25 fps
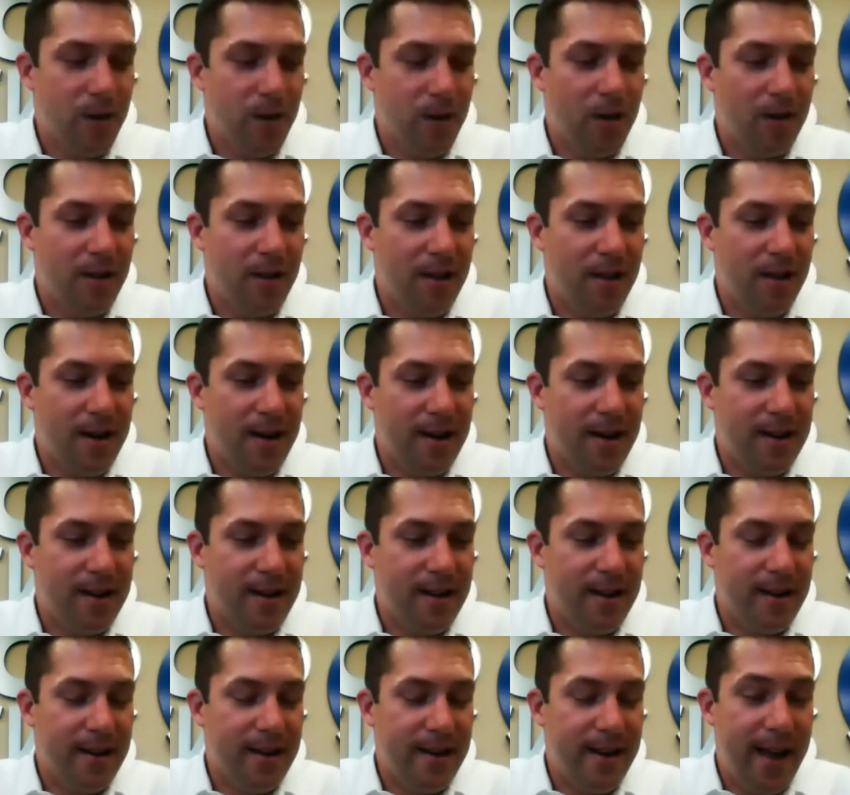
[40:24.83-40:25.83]
Well,
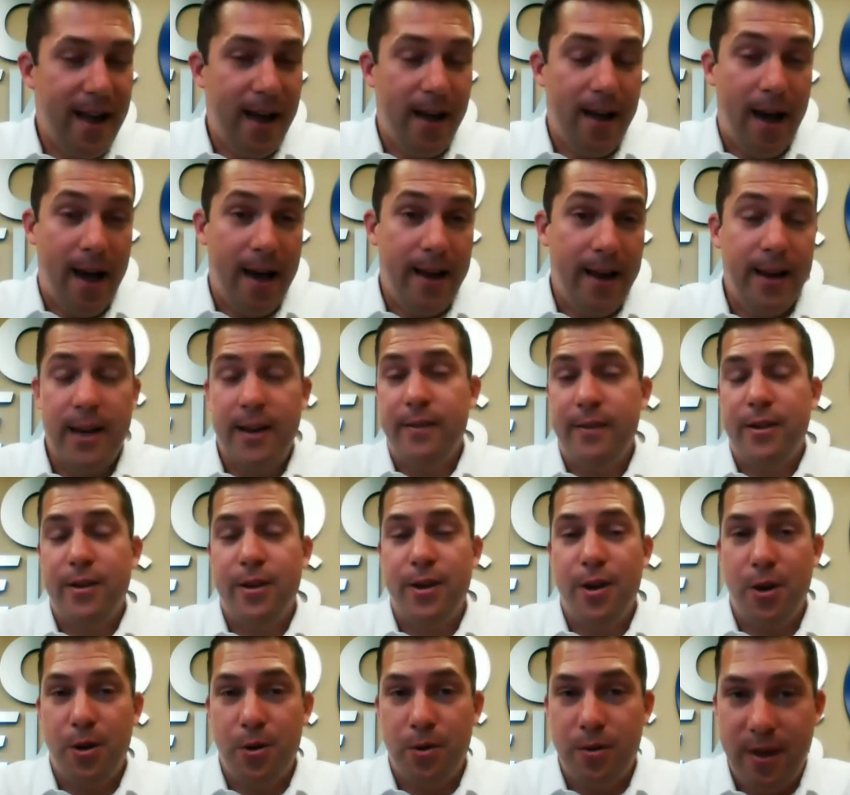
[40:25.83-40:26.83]
now I didn't
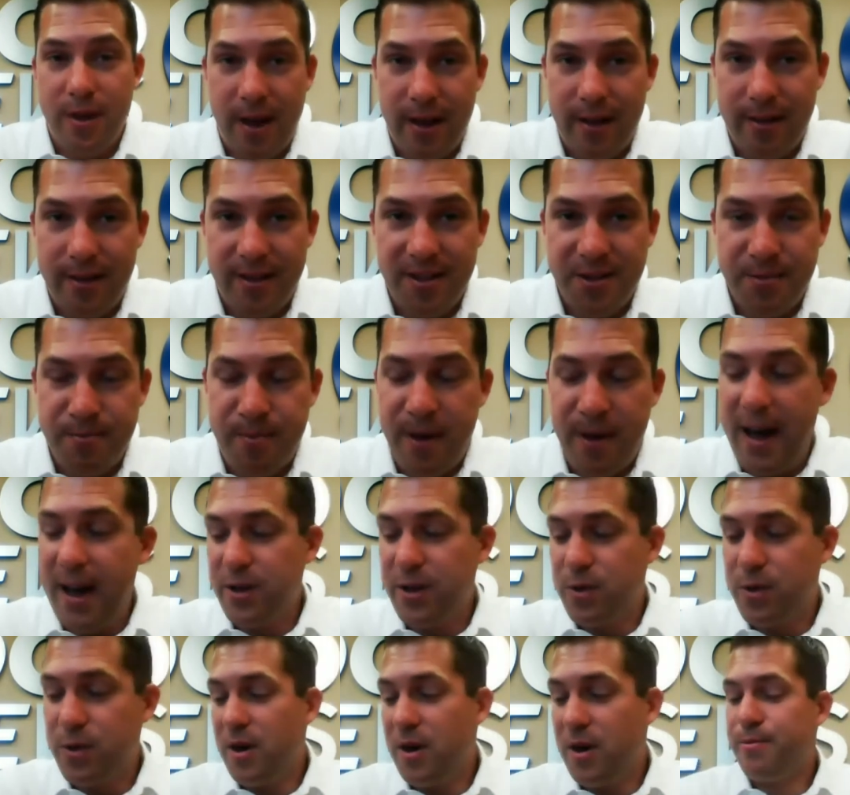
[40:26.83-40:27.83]
even know that this
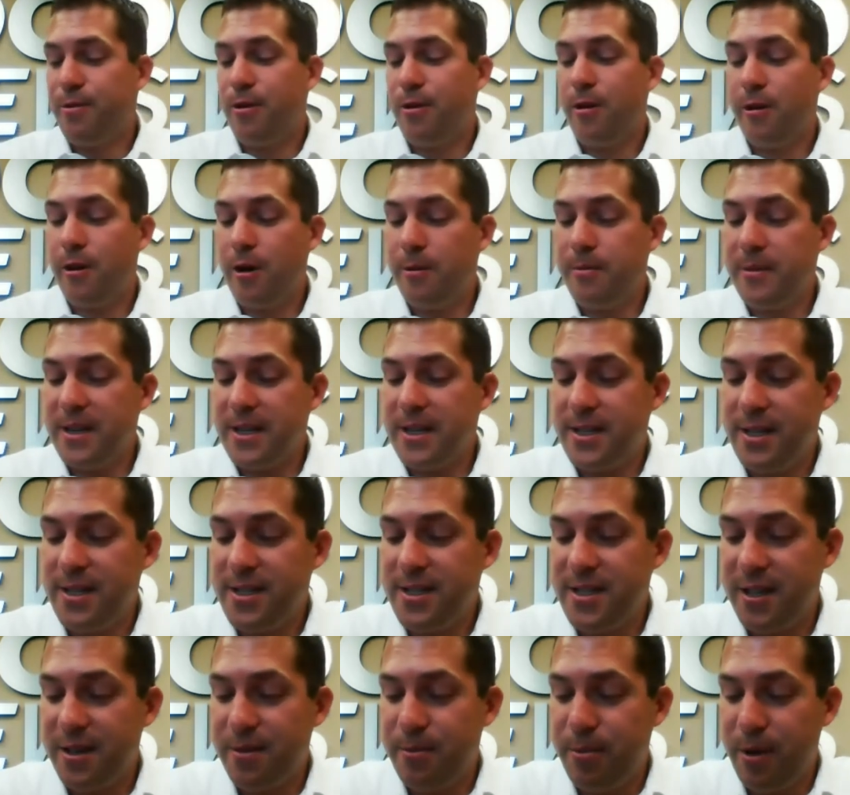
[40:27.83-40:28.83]
Batch Watch program
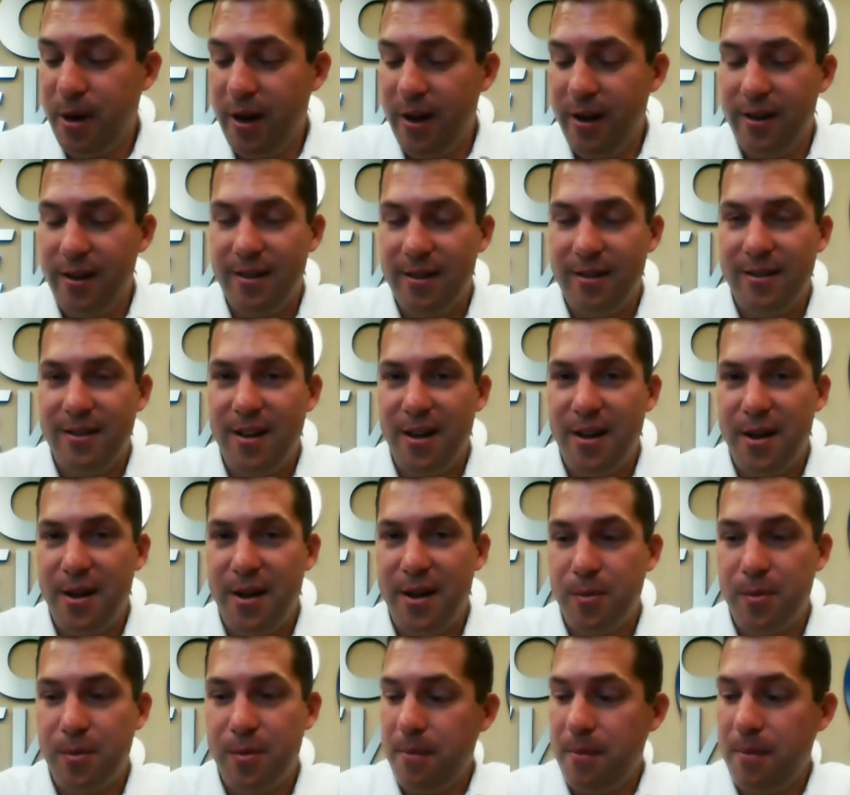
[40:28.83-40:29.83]
existed, but
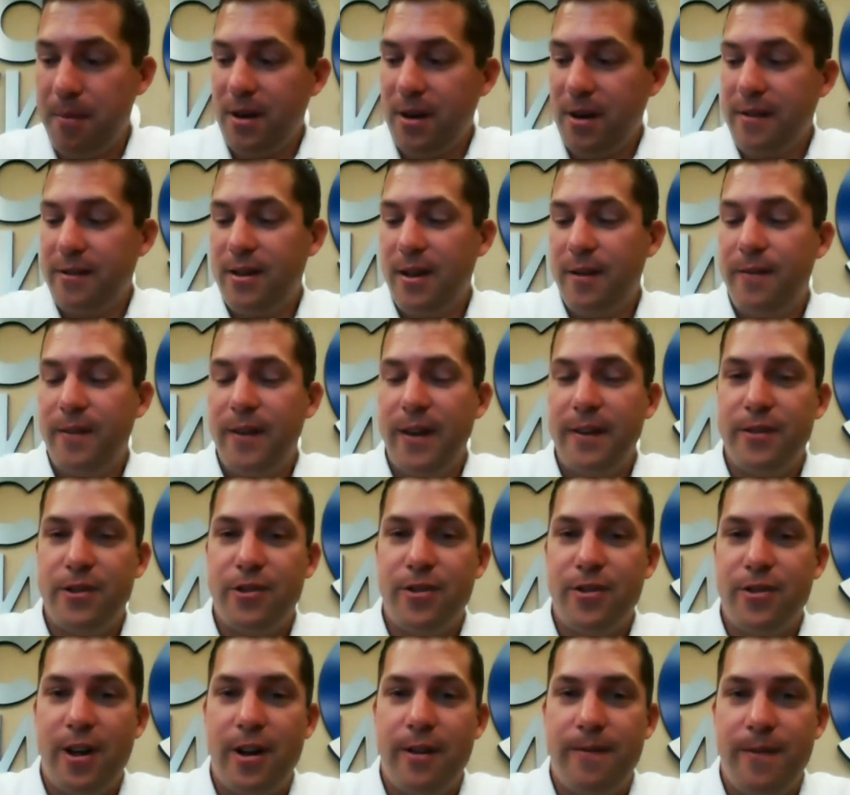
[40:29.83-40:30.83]
I'm going to
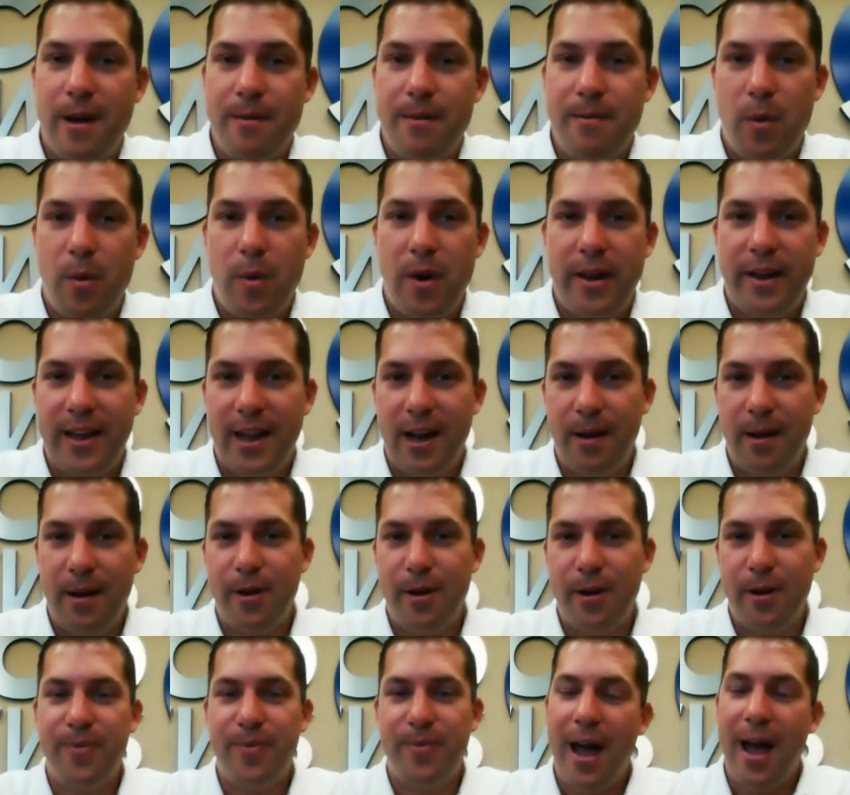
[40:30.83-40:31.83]
definitely have to try to find my way to get
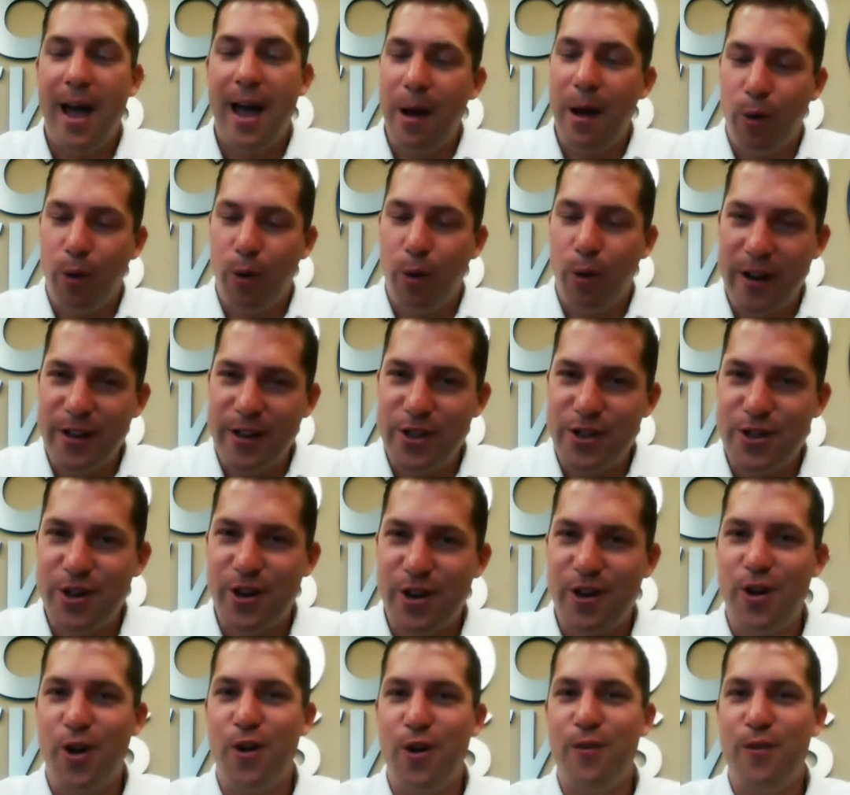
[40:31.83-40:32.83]
up there. I will
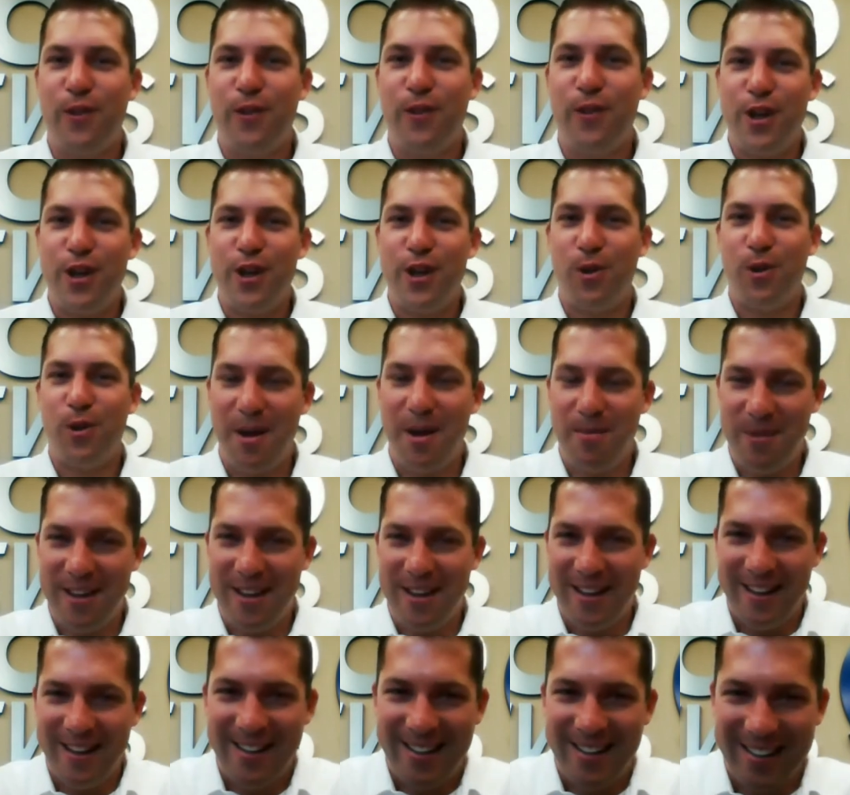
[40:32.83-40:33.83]
register. Hopefully you will let
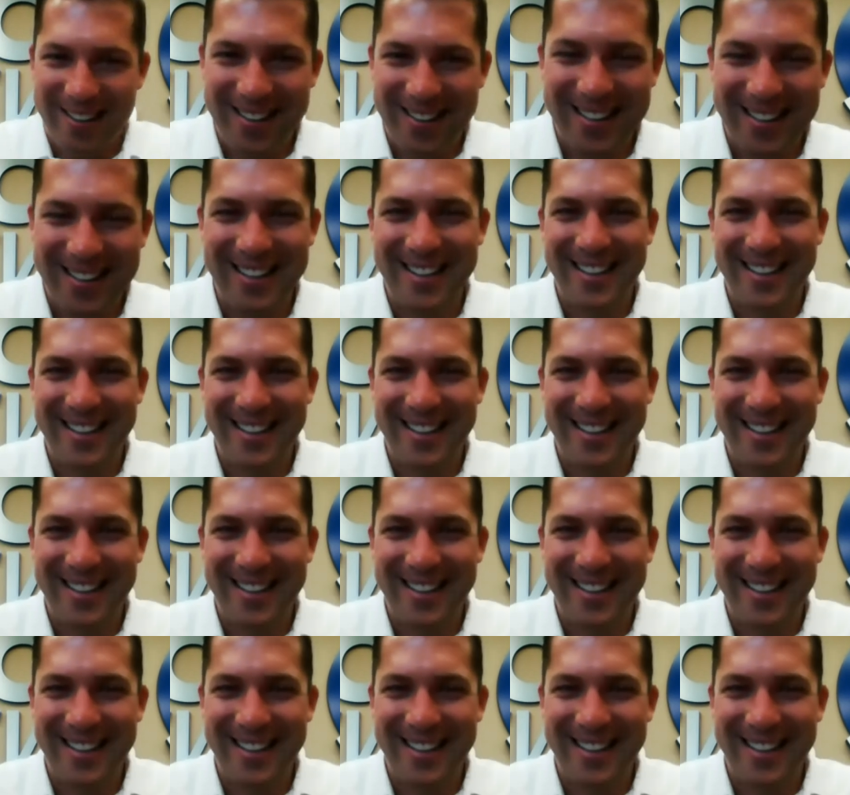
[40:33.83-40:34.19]
me in.